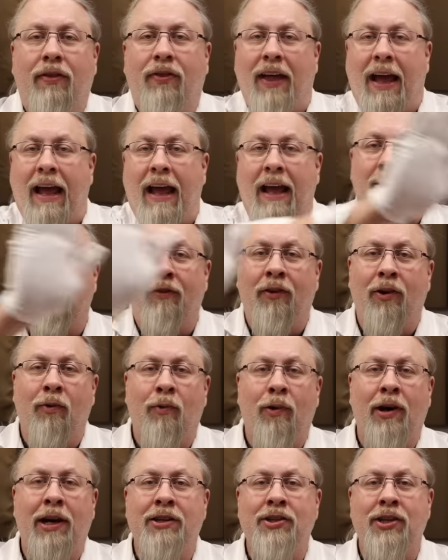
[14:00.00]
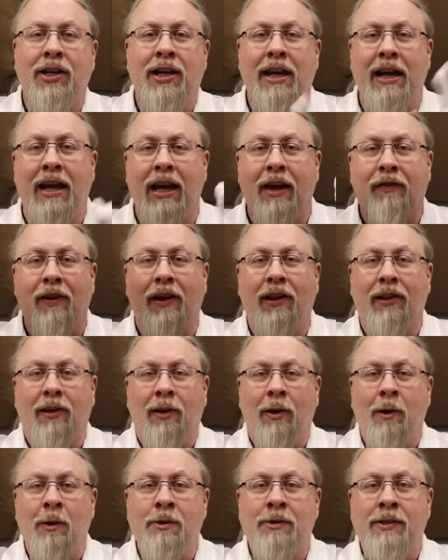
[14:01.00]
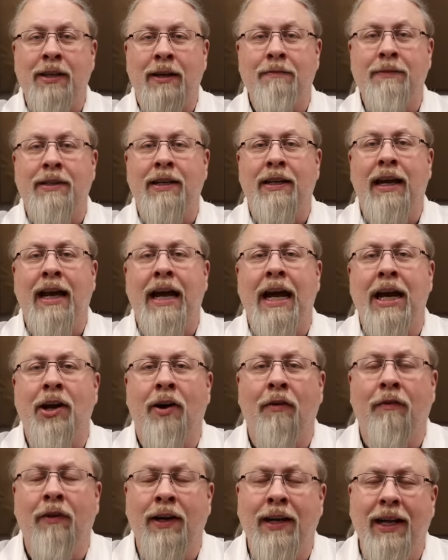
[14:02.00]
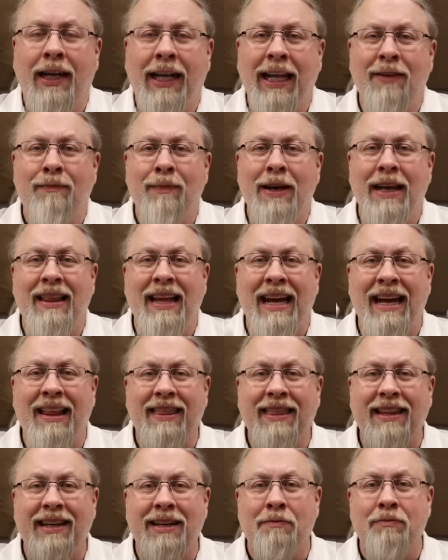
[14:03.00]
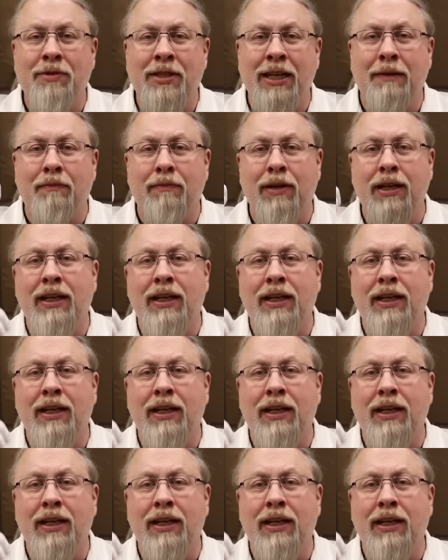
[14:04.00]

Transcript: Thanks for watching. If you learned something today, don't forget to give me that thumbs up